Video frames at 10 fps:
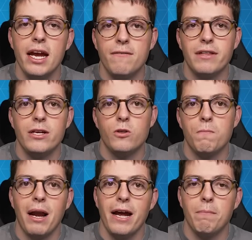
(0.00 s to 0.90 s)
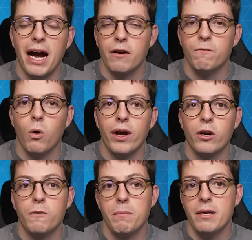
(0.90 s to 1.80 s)
If they do play a back 4, it
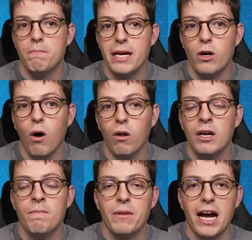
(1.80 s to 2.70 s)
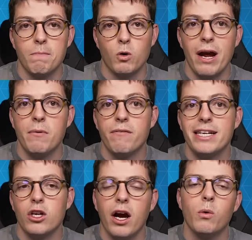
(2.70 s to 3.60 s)
could be Biol and
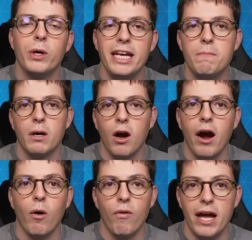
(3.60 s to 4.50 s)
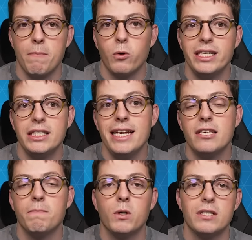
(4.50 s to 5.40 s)
Miremovic. I will keep an eye on their
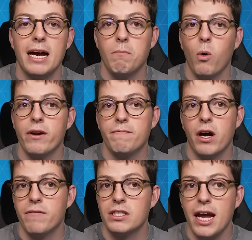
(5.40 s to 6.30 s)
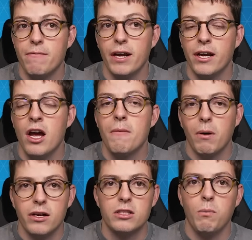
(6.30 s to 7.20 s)
preseason because that 0.5 saving
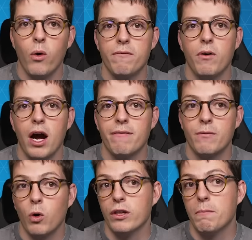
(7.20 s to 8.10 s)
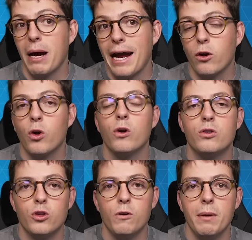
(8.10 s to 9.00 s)
plus the 0.5 I've got in the bank
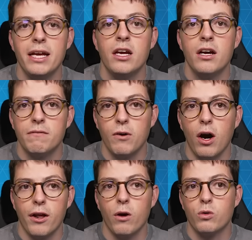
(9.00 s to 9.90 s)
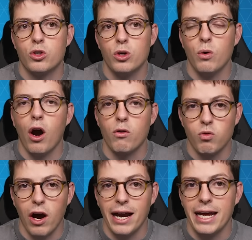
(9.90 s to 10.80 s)
could do me Bardiol to
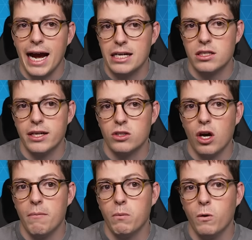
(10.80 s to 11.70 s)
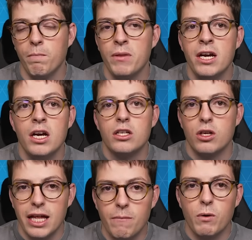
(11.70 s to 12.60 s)
O'Reilly as an example.
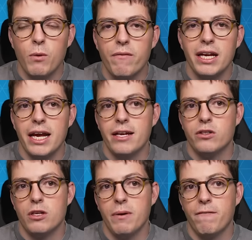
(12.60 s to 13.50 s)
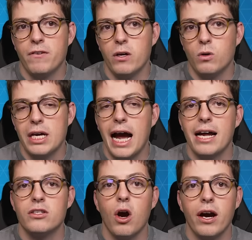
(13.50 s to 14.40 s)
So then we're moving into midfield,
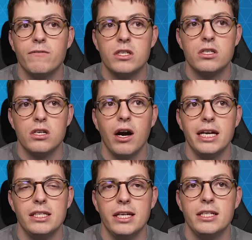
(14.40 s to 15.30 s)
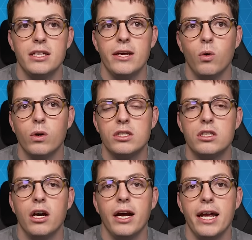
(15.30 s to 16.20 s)
and I've decided in order
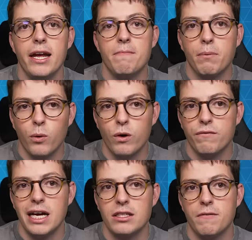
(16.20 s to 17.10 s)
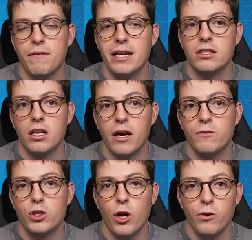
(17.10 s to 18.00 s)
to improve that defense that I've
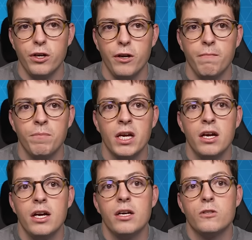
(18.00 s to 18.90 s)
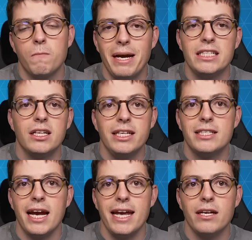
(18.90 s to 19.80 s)
shown you to basically
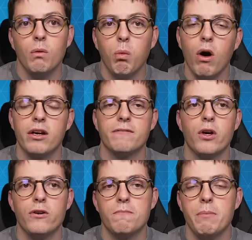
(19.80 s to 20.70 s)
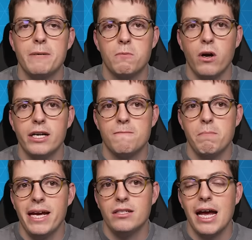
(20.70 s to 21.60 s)
take one of those mid-price
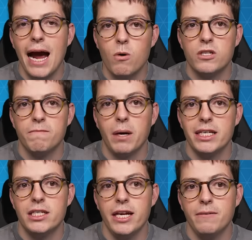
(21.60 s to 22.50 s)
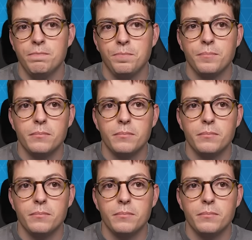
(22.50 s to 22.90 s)
mids out of my team